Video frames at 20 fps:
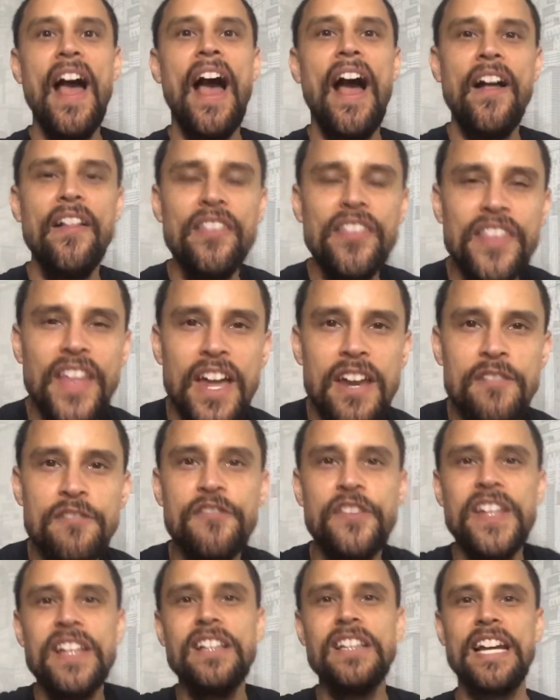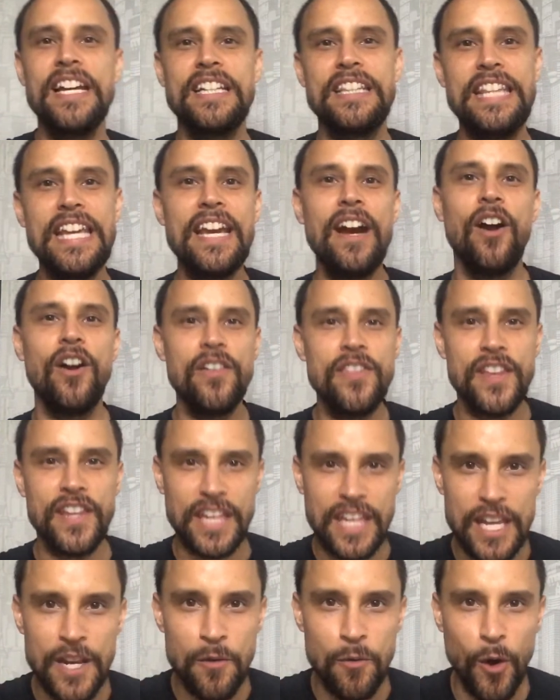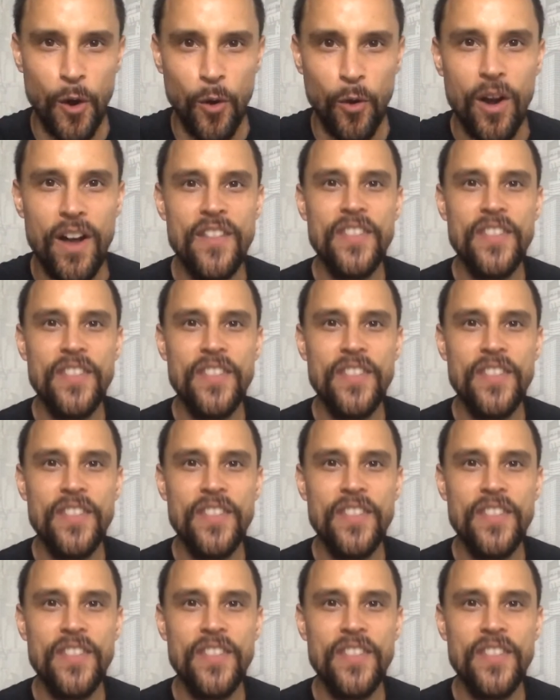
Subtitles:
and then feel like they are the hero.